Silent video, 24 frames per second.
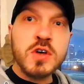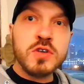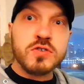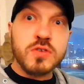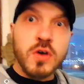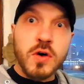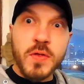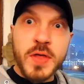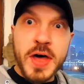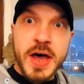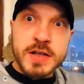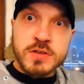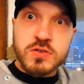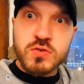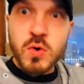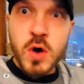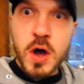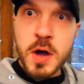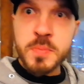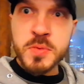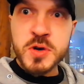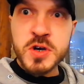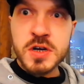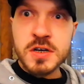So that's
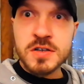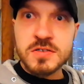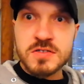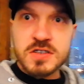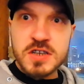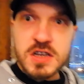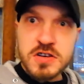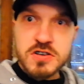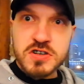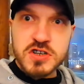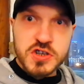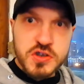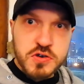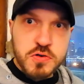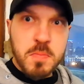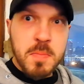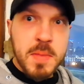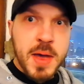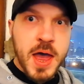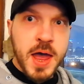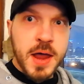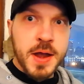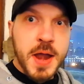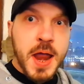why I'm going to teach you
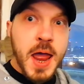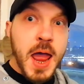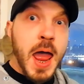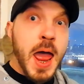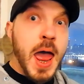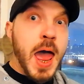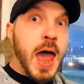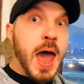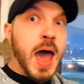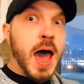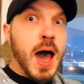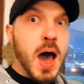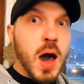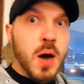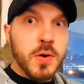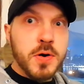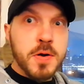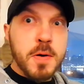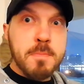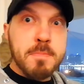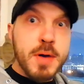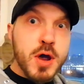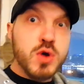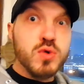men how
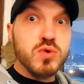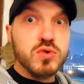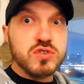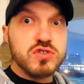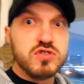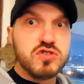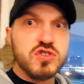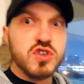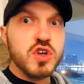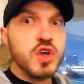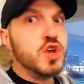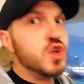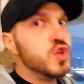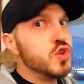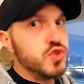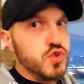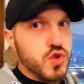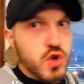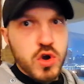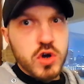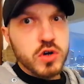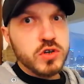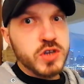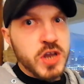to boost
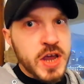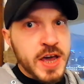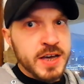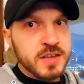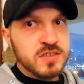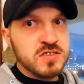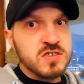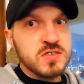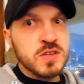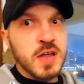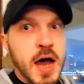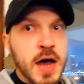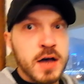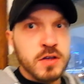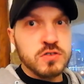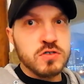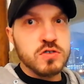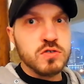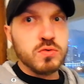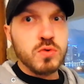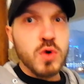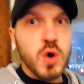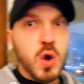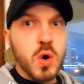your
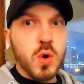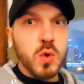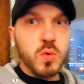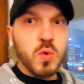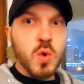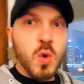testosterone.